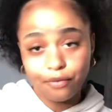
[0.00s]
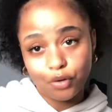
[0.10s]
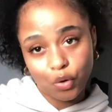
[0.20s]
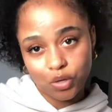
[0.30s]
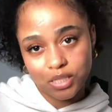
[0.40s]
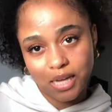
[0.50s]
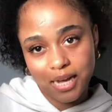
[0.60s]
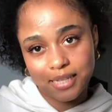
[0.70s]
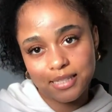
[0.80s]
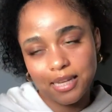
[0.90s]
of course,
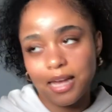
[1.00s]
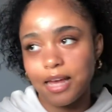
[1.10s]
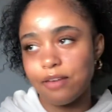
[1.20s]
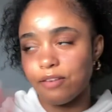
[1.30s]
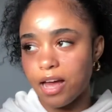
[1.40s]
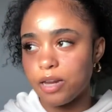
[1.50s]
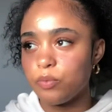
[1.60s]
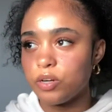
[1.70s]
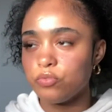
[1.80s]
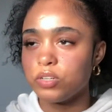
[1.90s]
guys, if
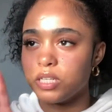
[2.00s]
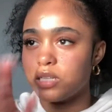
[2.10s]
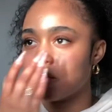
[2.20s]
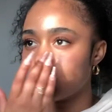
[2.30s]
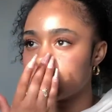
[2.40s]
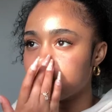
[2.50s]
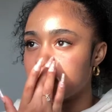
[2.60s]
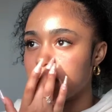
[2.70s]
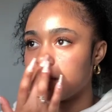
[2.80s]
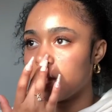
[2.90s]
anyone really knows
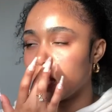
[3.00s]
me,